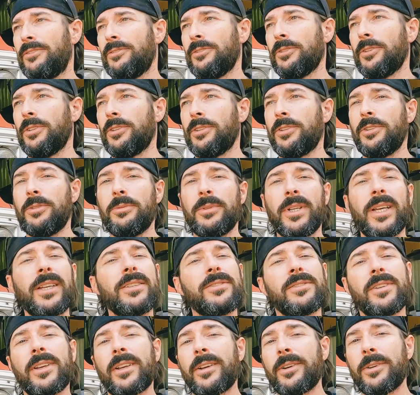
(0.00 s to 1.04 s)
For all you
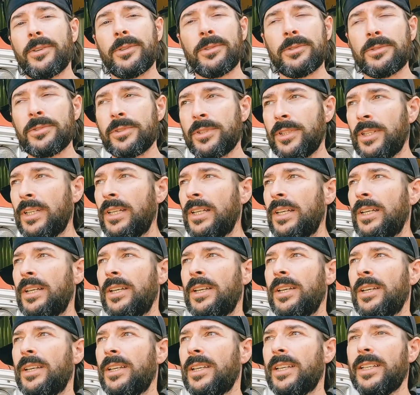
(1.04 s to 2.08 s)
naysayers,
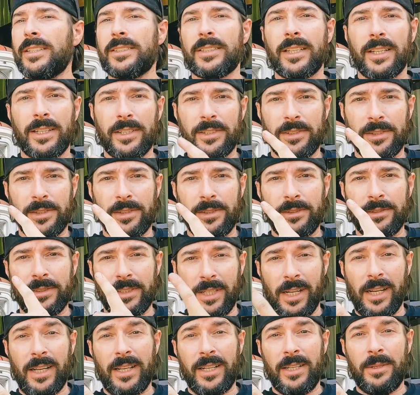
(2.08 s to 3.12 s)
it takes
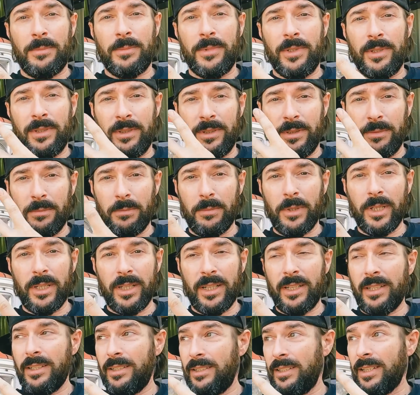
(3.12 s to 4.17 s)
time,
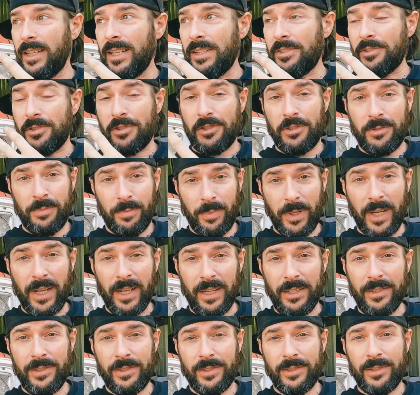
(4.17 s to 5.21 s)
money, and
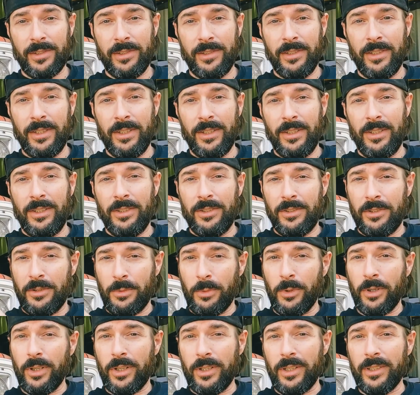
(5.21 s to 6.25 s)
space
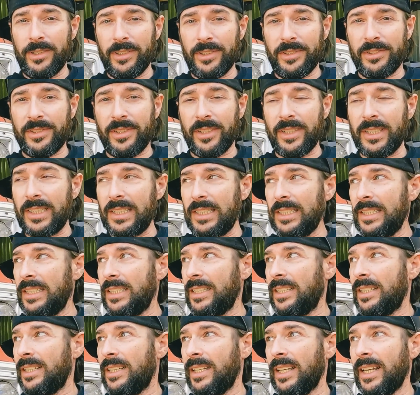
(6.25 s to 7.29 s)
to work on this thing,
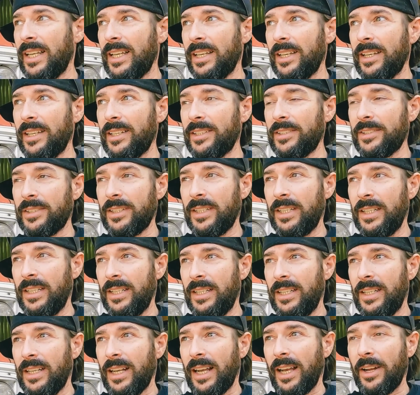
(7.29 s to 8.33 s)
and
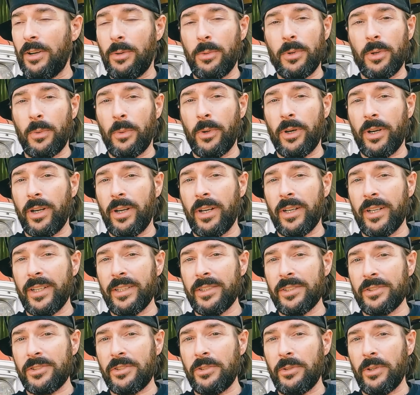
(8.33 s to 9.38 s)
I don't want to work on
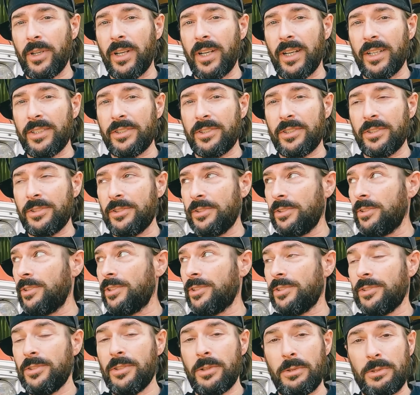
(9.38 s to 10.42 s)
it in this garage because
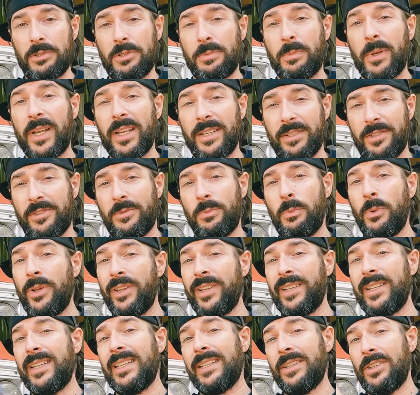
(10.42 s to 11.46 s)
there is no space
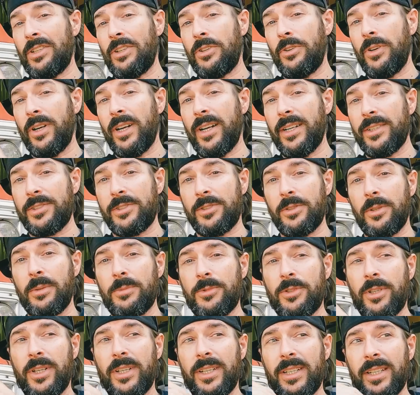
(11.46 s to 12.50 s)
with it in the garage. So
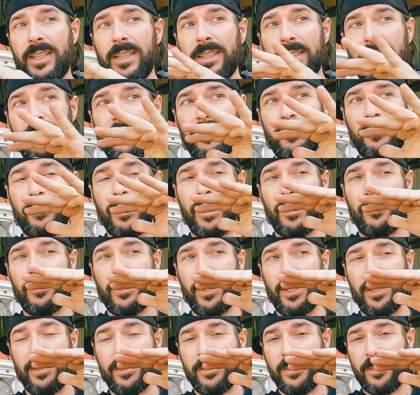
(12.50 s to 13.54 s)
I'm trying to get
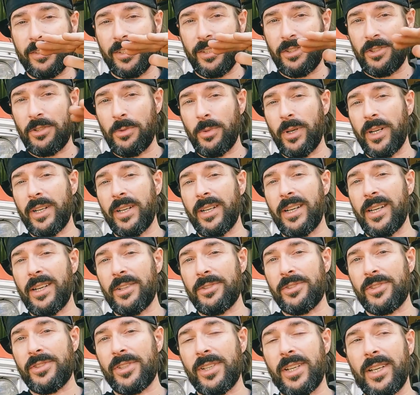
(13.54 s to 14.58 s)
everything situated
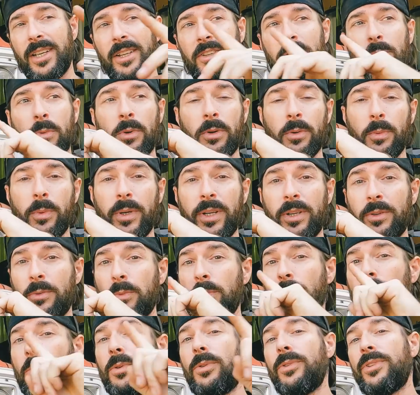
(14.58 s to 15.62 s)
outside to where we can
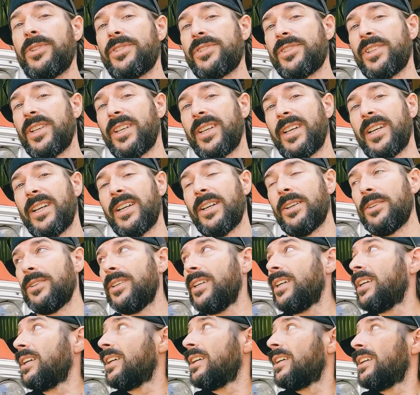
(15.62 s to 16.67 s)
roll this thing out,
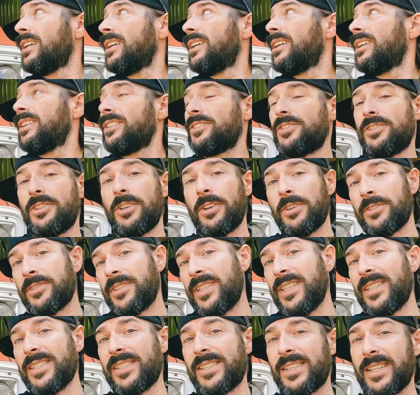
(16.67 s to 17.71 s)
start
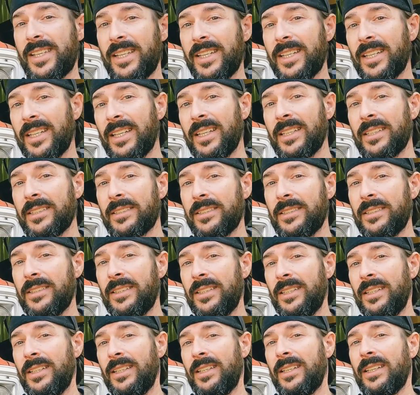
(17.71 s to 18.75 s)
de-skinning it,
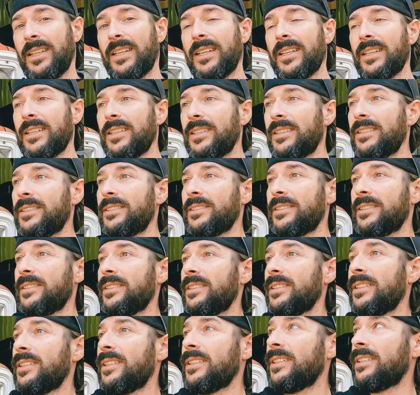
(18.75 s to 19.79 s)
and
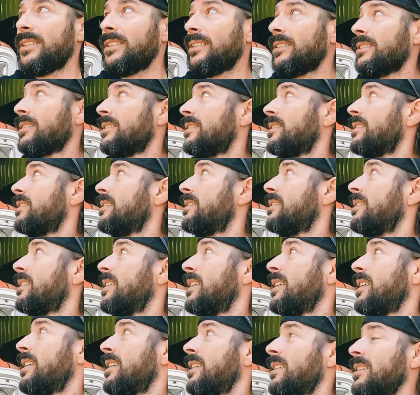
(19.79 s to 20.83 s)

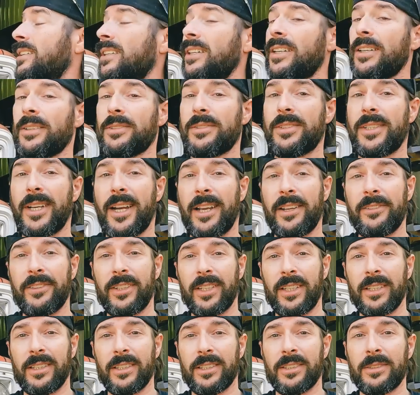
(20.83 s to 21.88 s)
yeah,
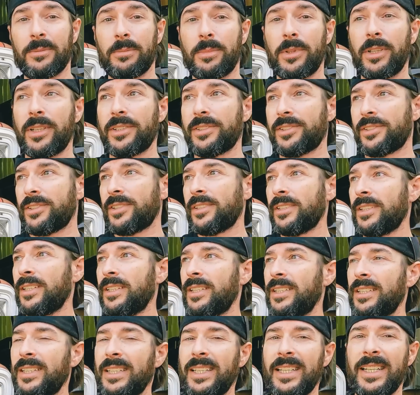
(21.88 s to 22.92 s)
diving in. Plus,
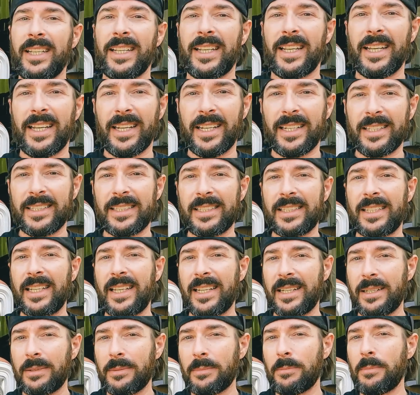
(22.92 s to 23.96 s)

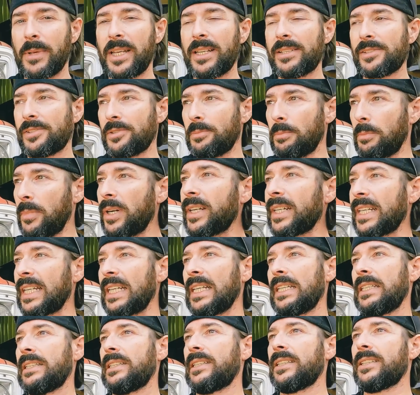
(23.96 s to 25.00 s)
gotta make some
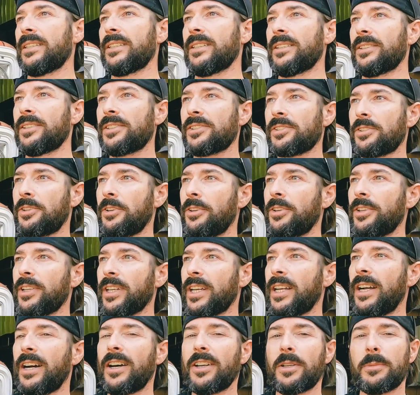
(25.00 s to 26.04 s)
money, and in this current
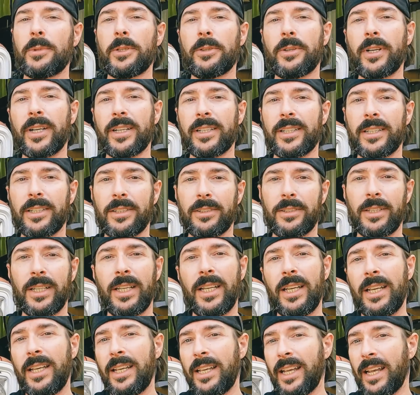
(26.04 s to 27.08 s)
economy right now,
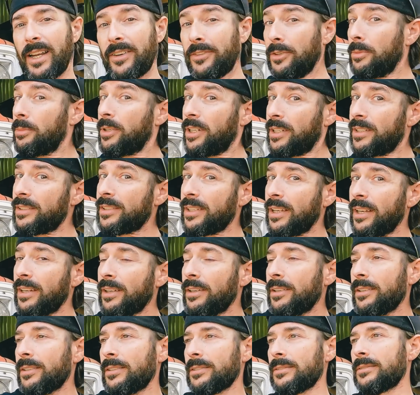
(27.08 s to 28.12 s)
everybody's kind of